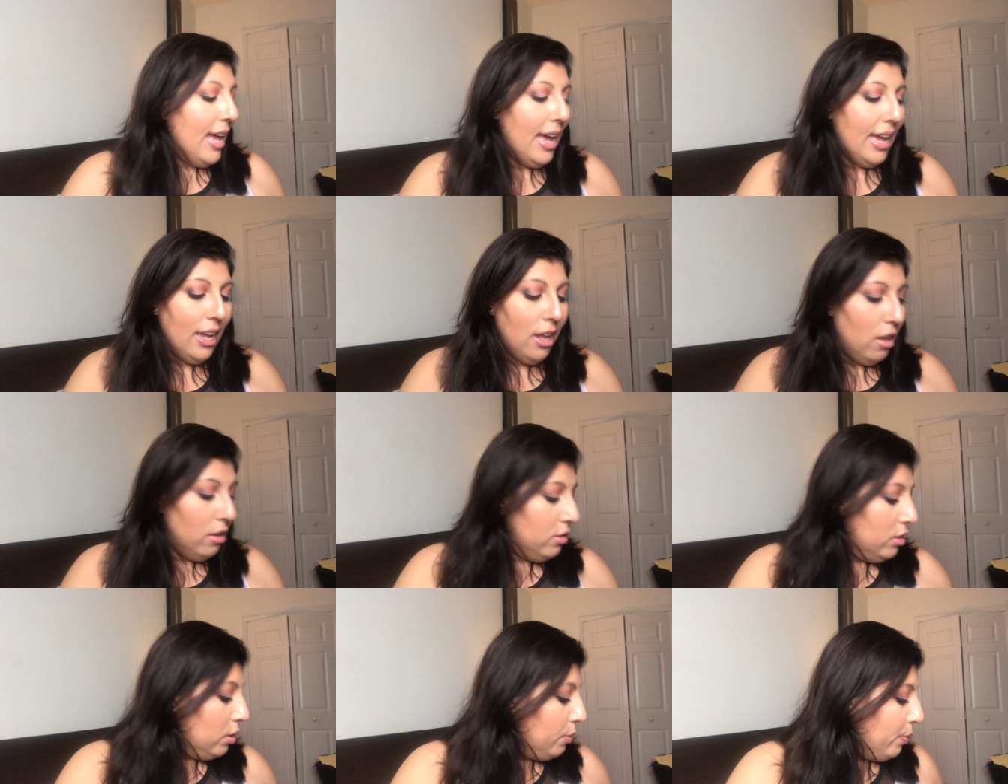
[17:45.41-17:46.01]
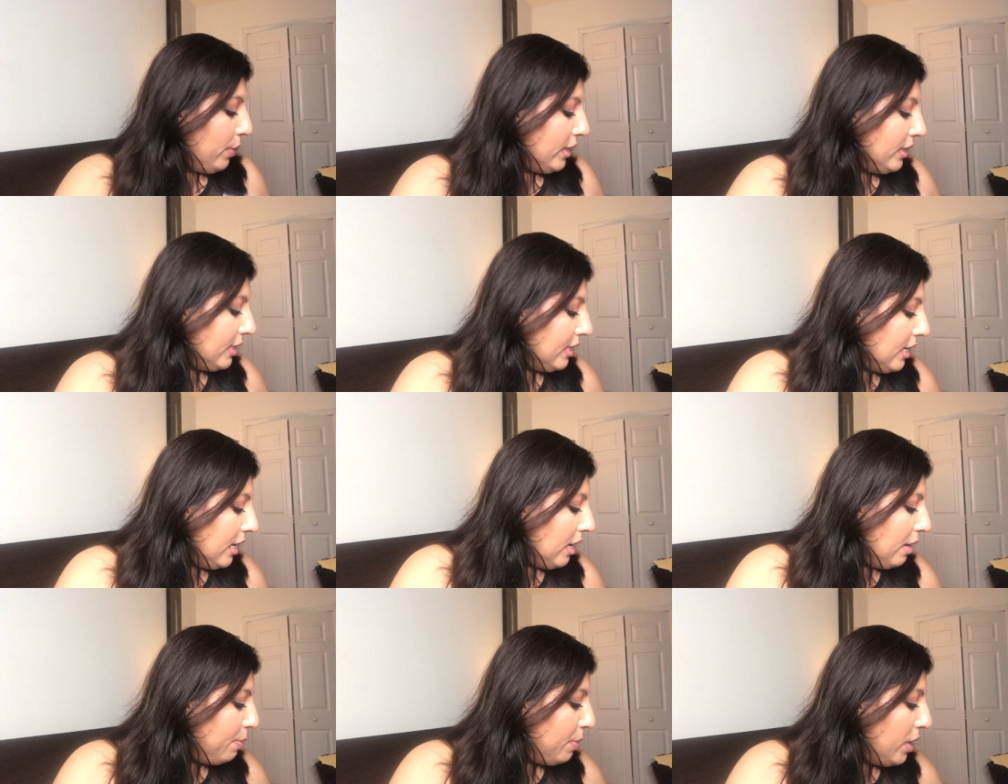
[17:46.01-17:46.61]
I also
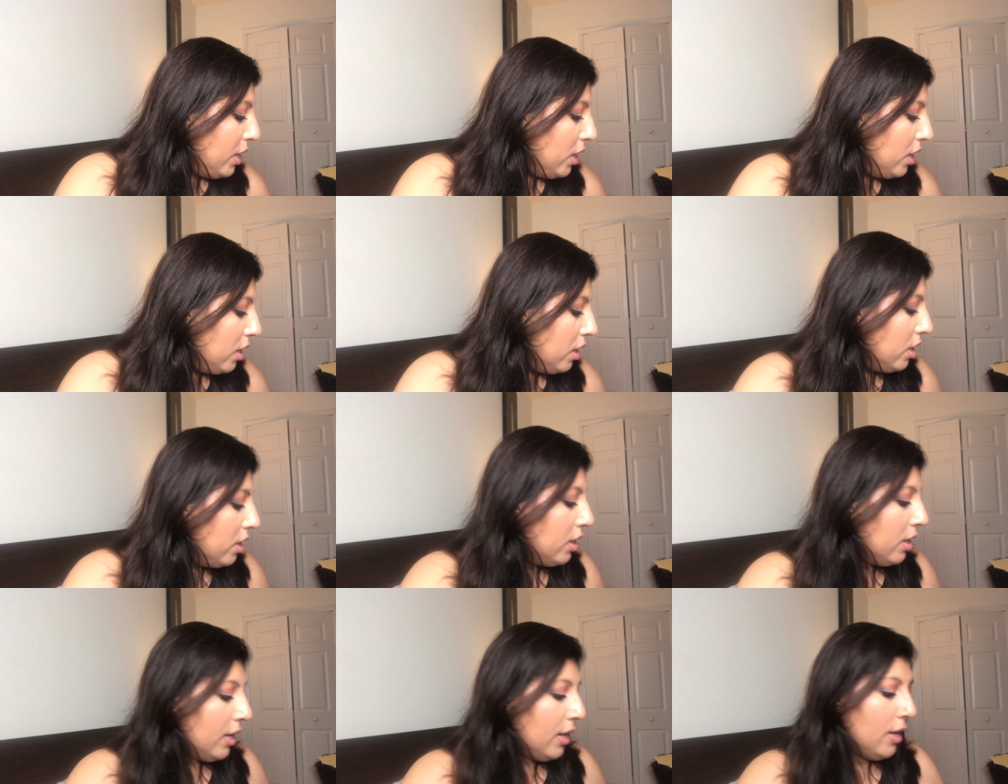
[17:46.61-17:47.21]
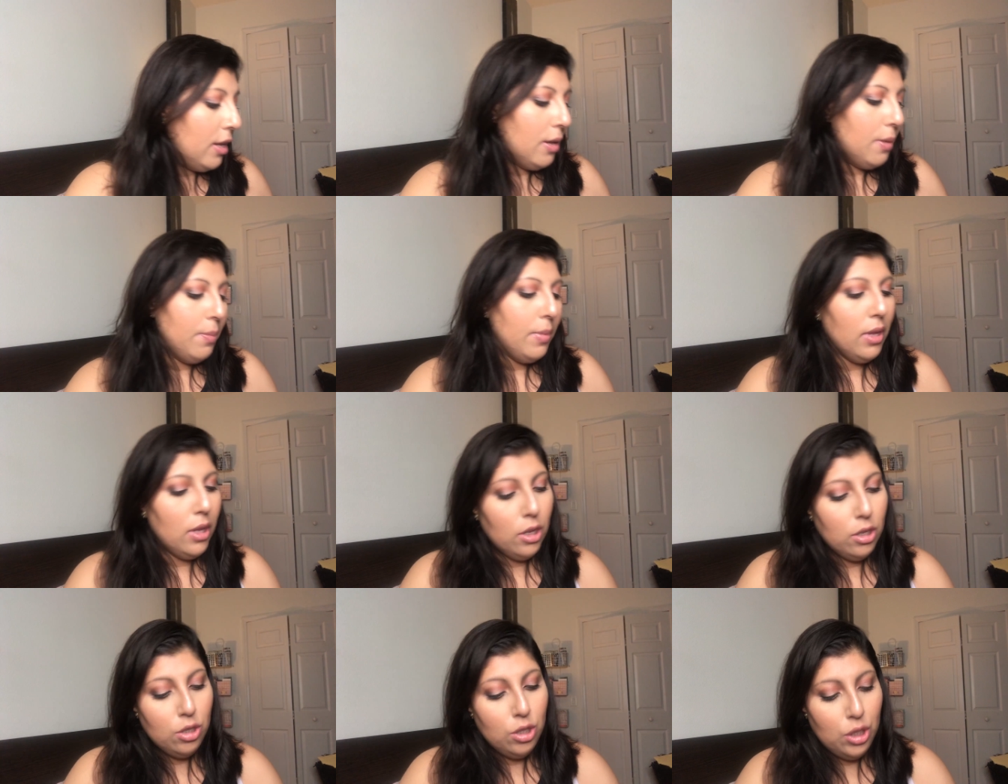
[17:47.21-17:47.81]
picked up
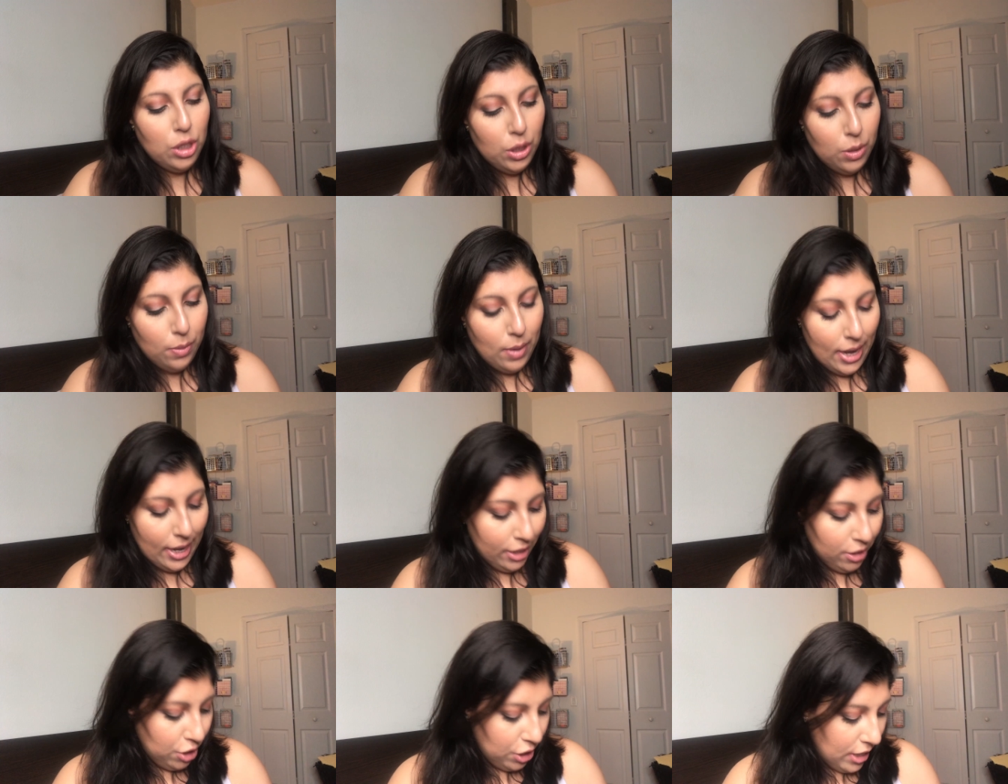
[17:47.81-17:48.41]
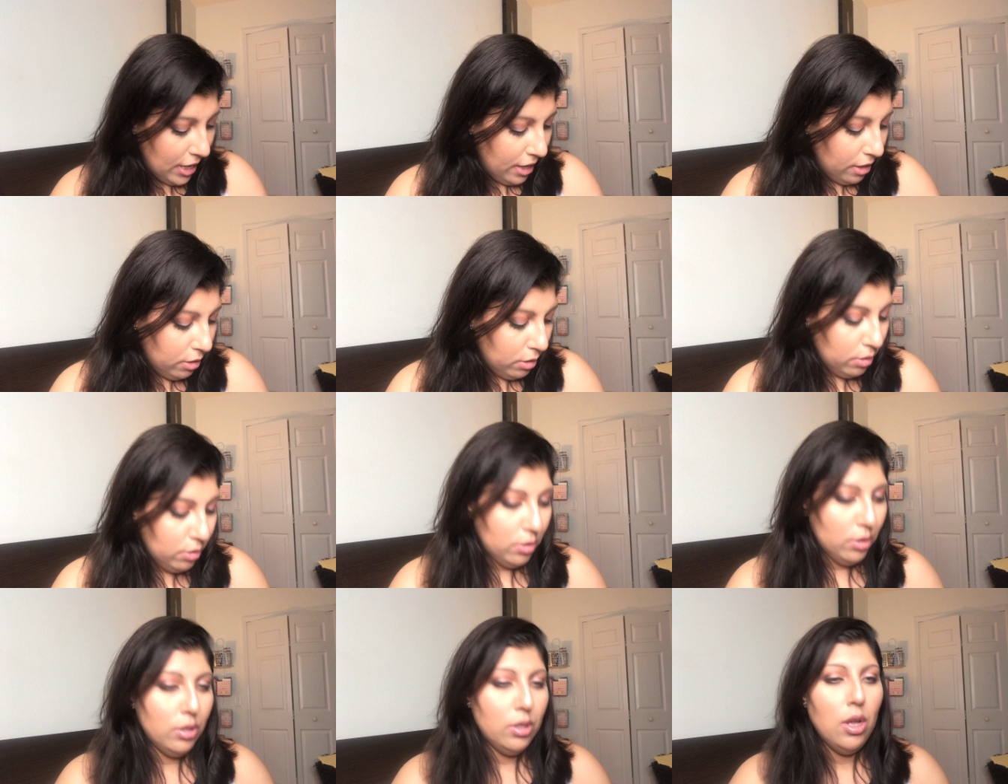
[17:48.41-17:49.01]
two
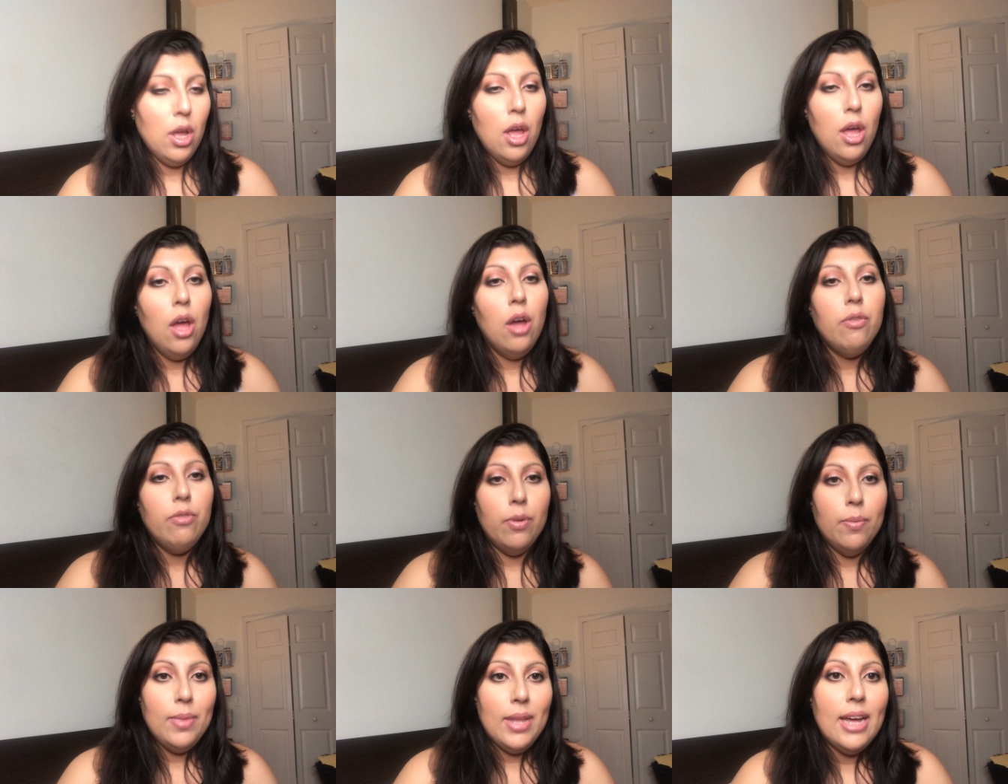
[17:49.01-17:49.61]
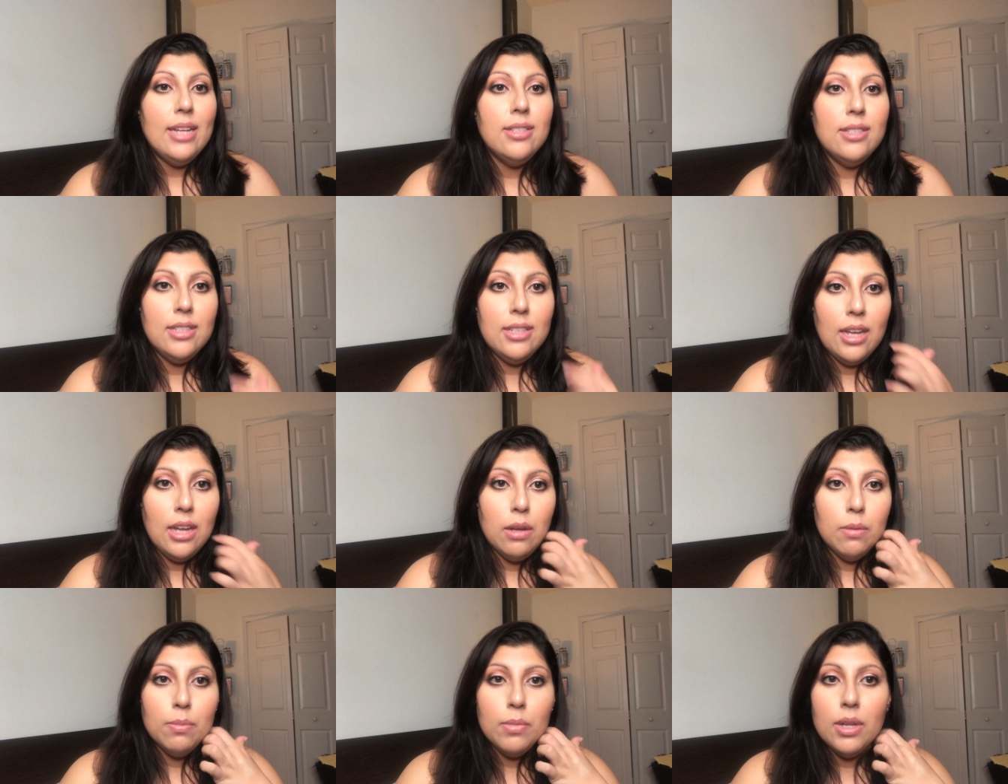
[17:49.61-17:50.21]
eyeshadows from that
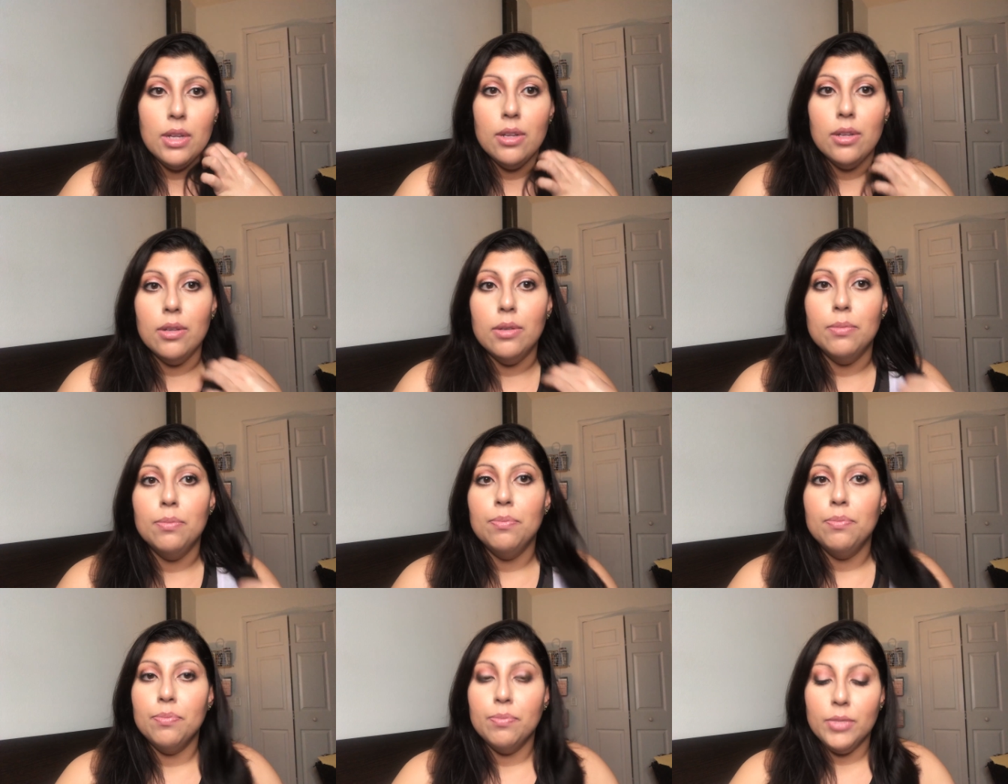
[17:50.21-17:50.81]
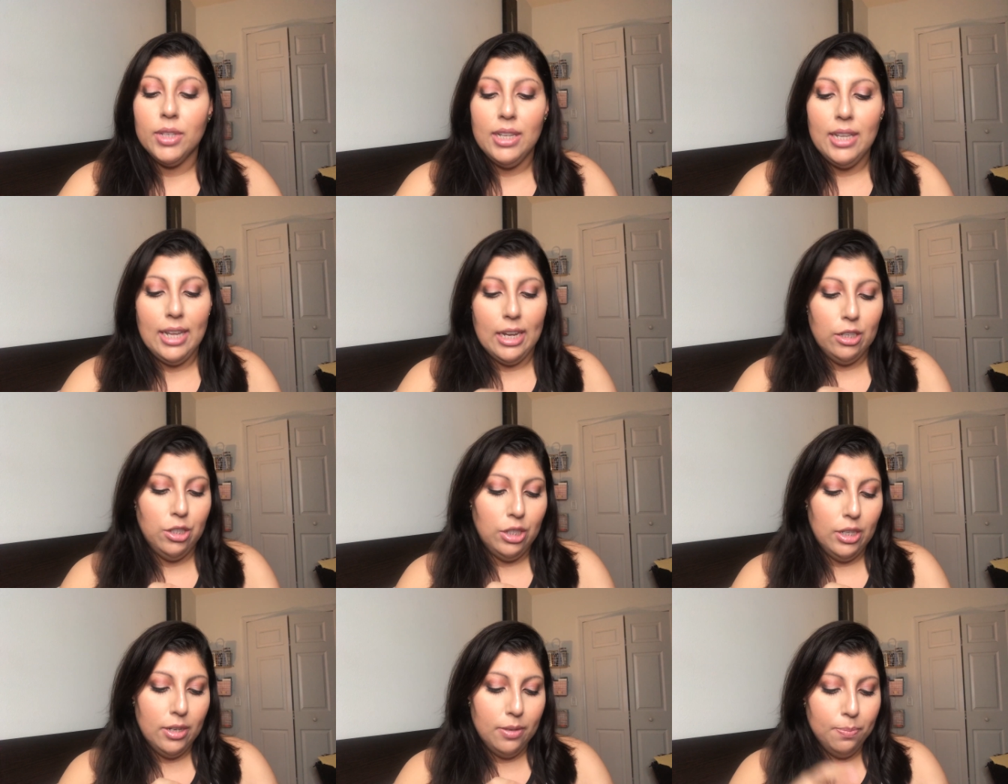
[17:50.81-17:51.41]
same
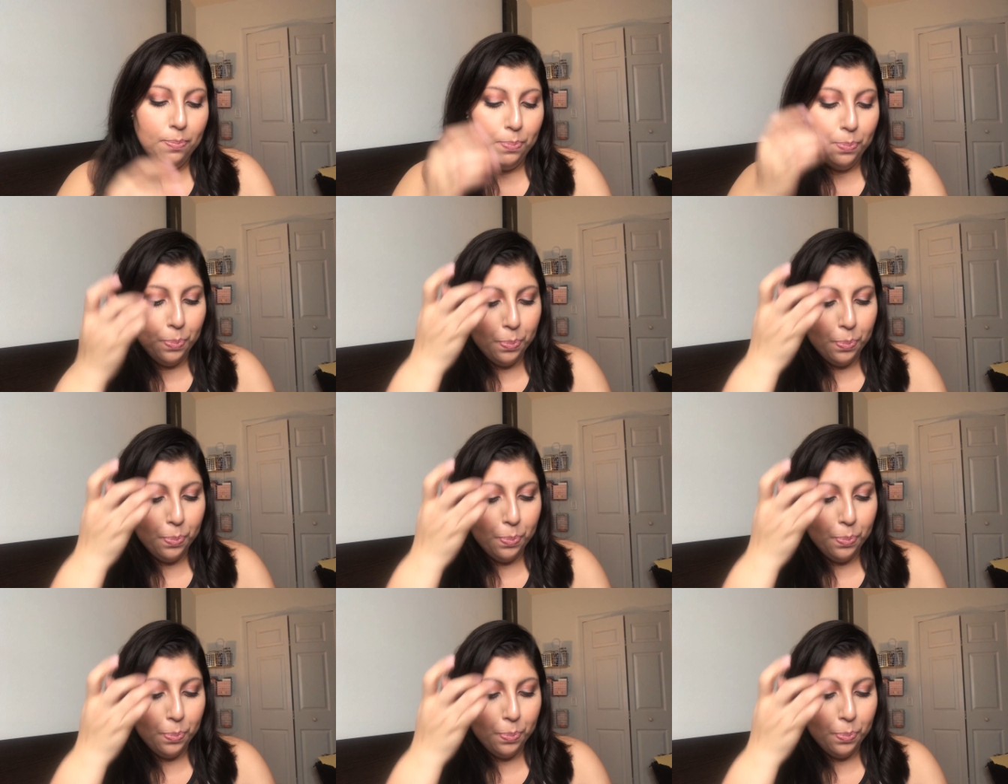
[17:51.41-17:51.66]
collection.